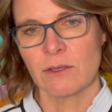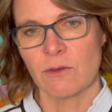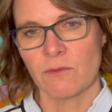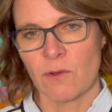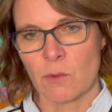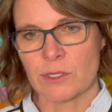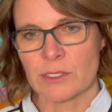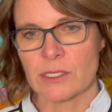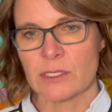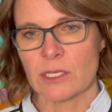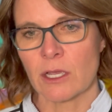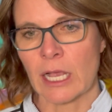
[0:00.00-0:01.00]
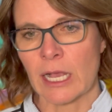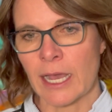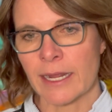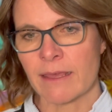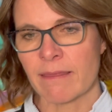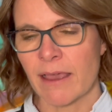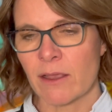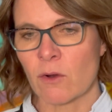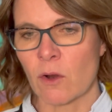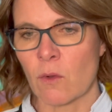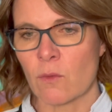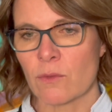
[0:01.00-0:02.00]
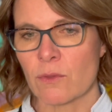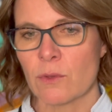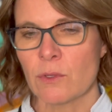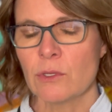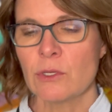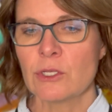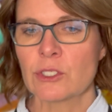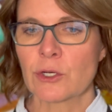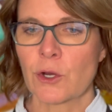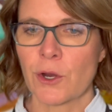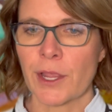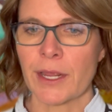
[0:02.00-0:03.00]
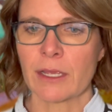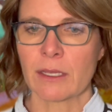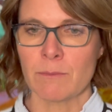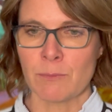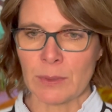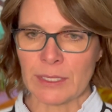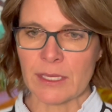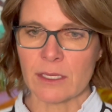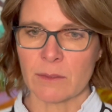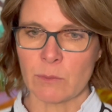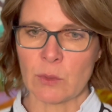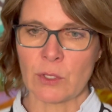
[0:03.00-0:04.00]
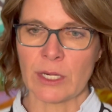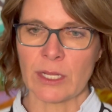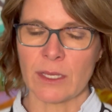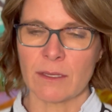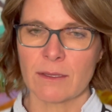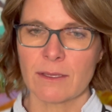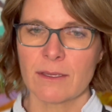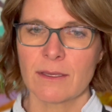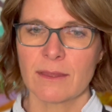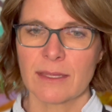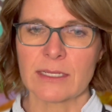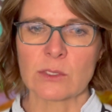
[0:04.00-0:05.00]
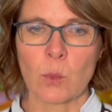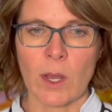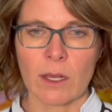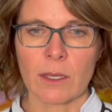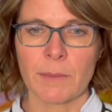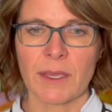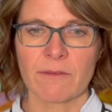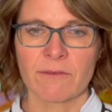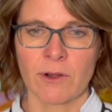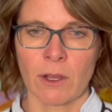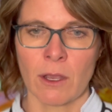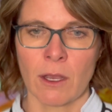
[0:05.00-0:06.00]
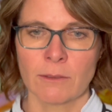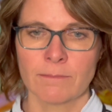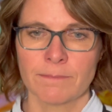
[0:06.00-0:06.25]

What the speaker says: focuses on guiding that growth to create a complete community that is welcoming for all.